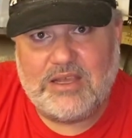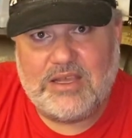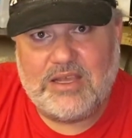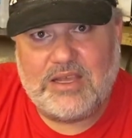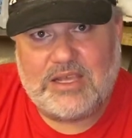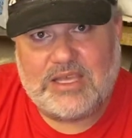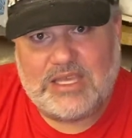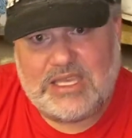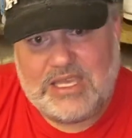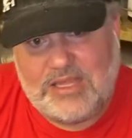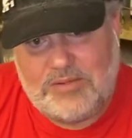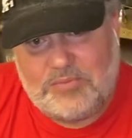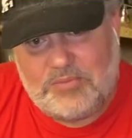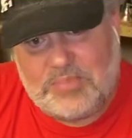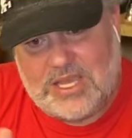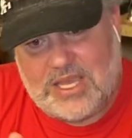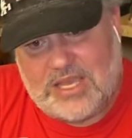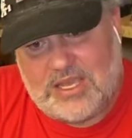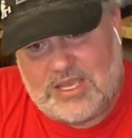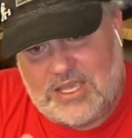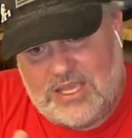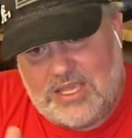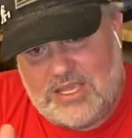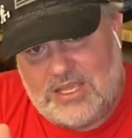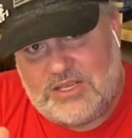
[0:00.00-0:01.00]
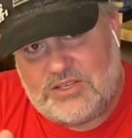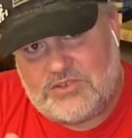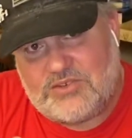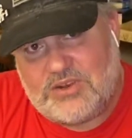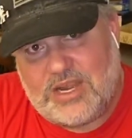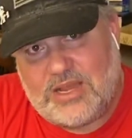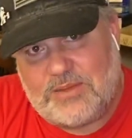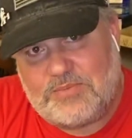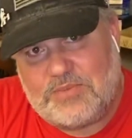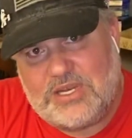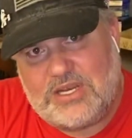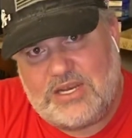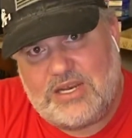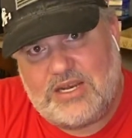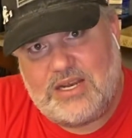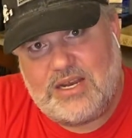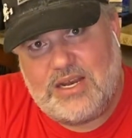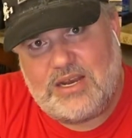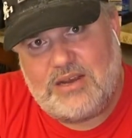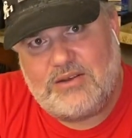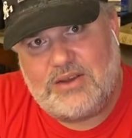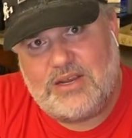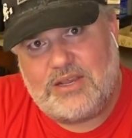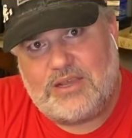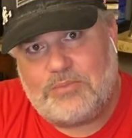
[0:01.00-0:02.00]
Keep that heat trapped in an
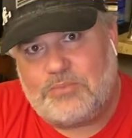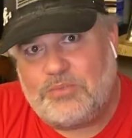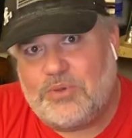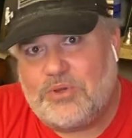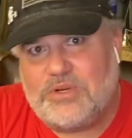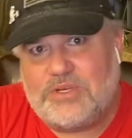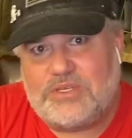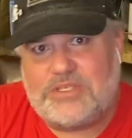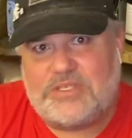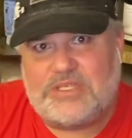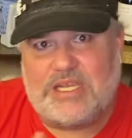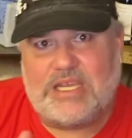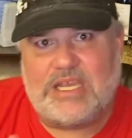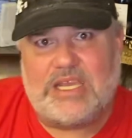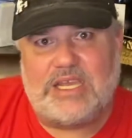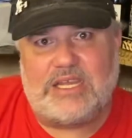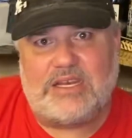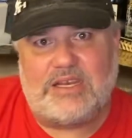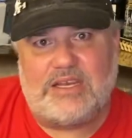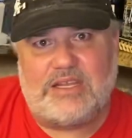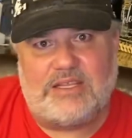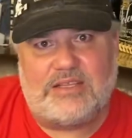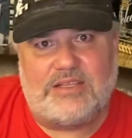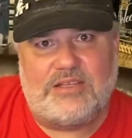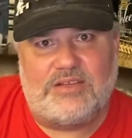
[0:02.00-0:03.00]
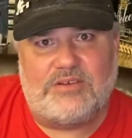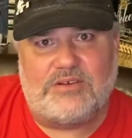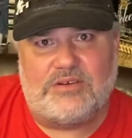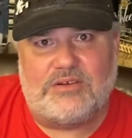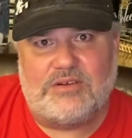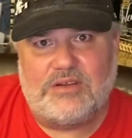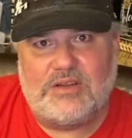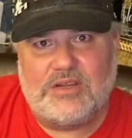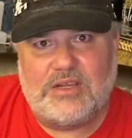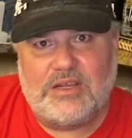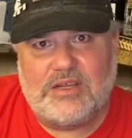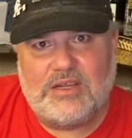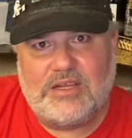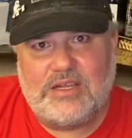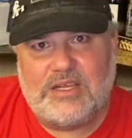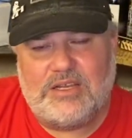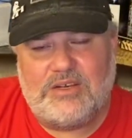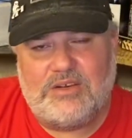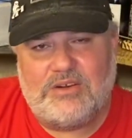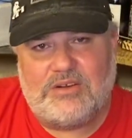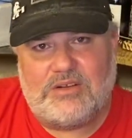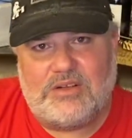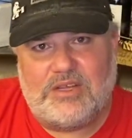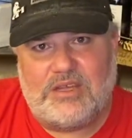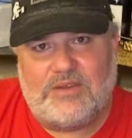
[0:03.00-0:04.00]
area. Put a tent in your
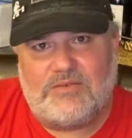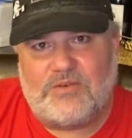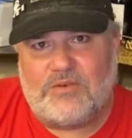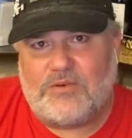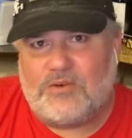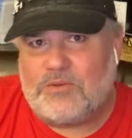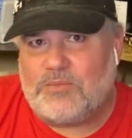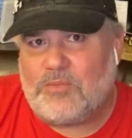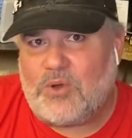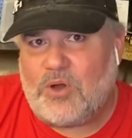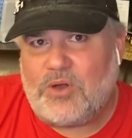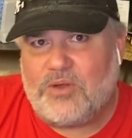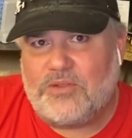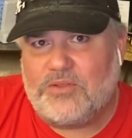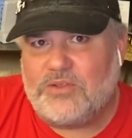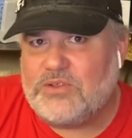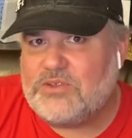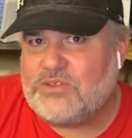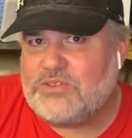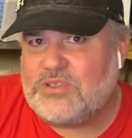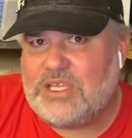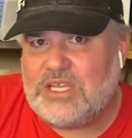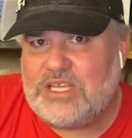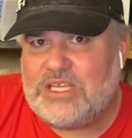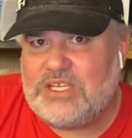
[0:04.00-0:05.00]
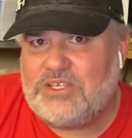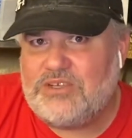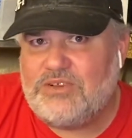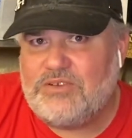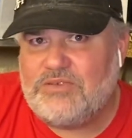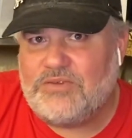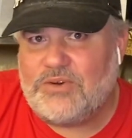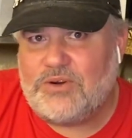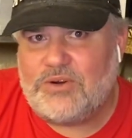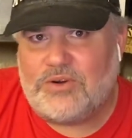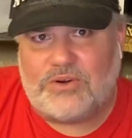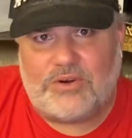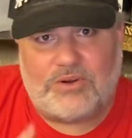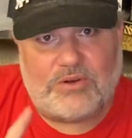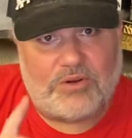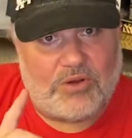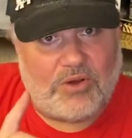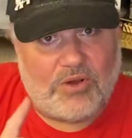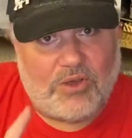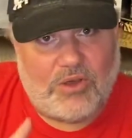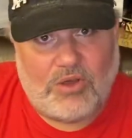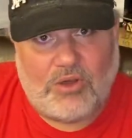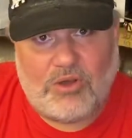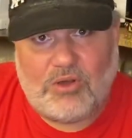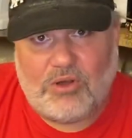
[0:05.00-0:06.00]
living room. All those things you've heard are
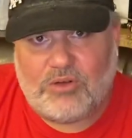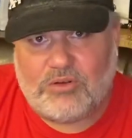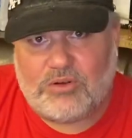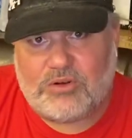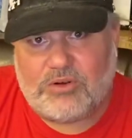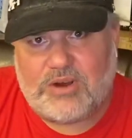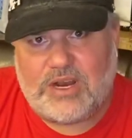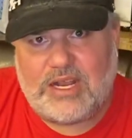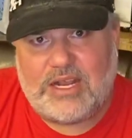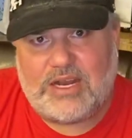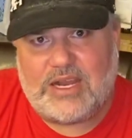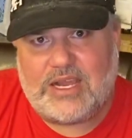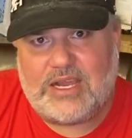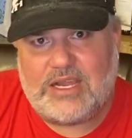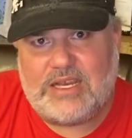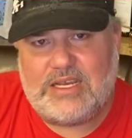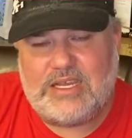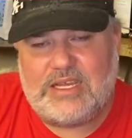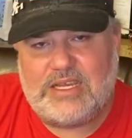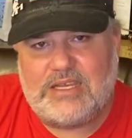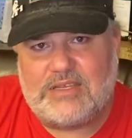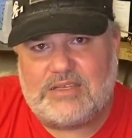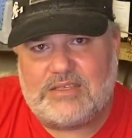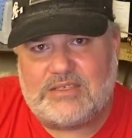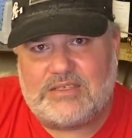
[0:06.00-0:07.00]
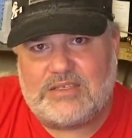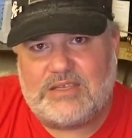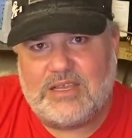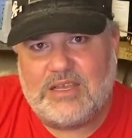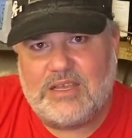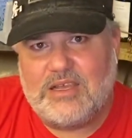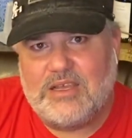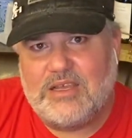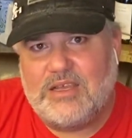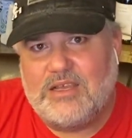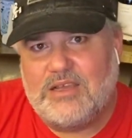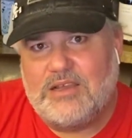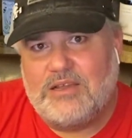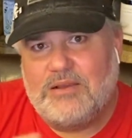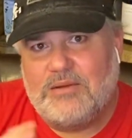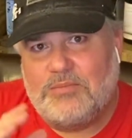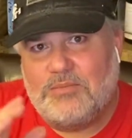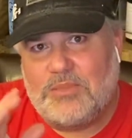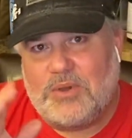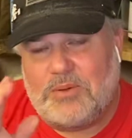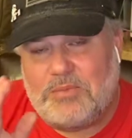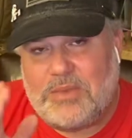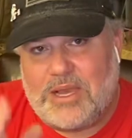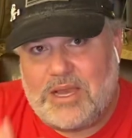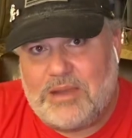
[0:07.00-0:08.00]
all great ideas.
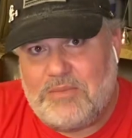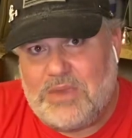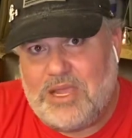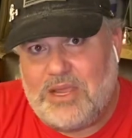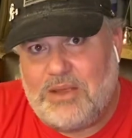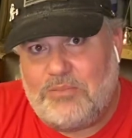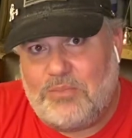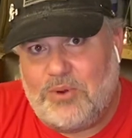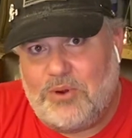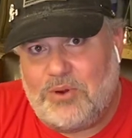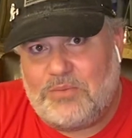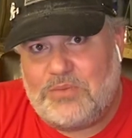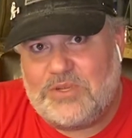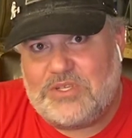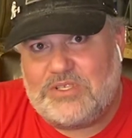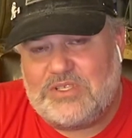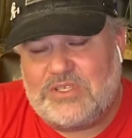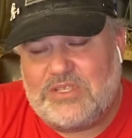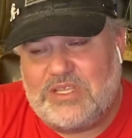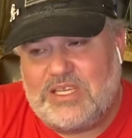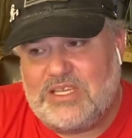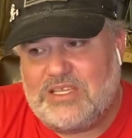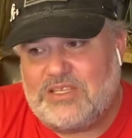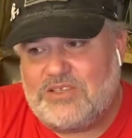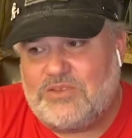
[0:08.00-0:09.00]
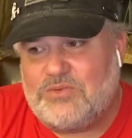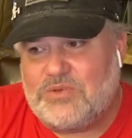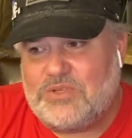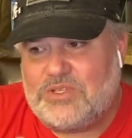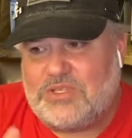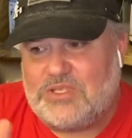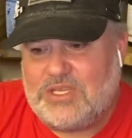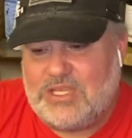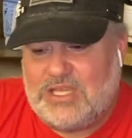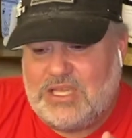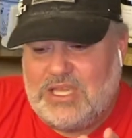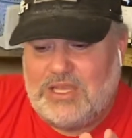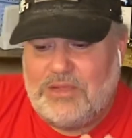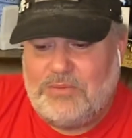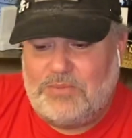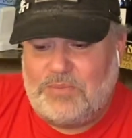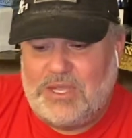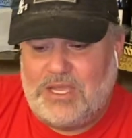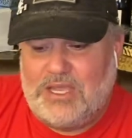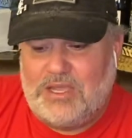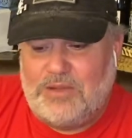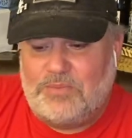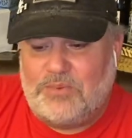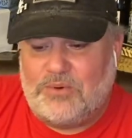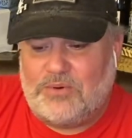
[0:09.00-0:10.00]
But my main purpose in this was to keep
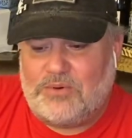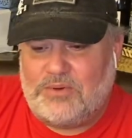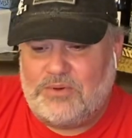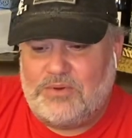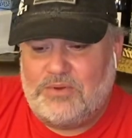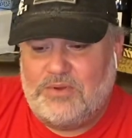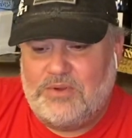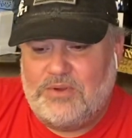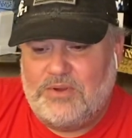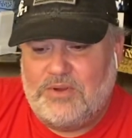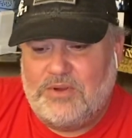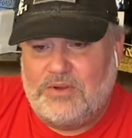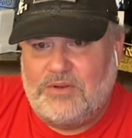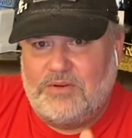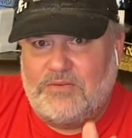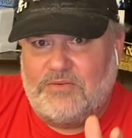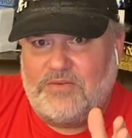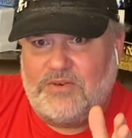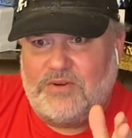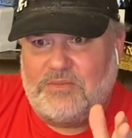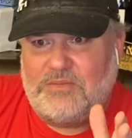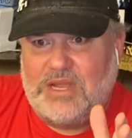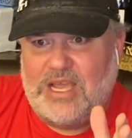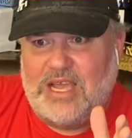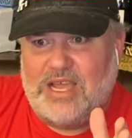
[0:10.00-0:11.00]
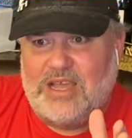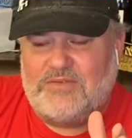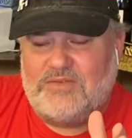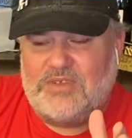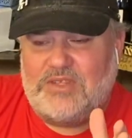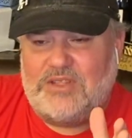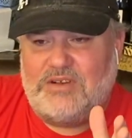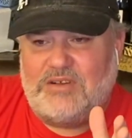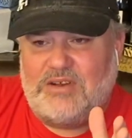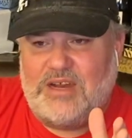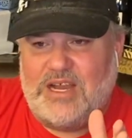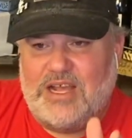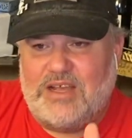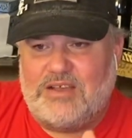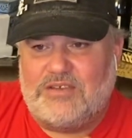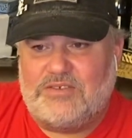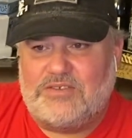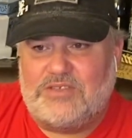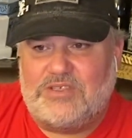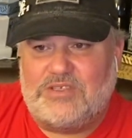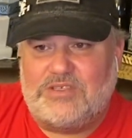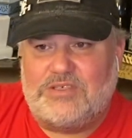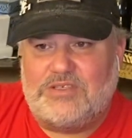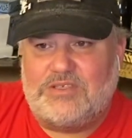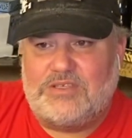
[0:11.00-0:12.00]
people from having their
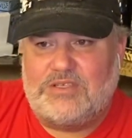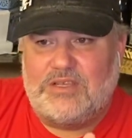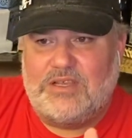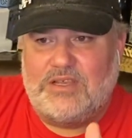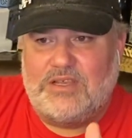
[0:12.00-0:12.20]
houses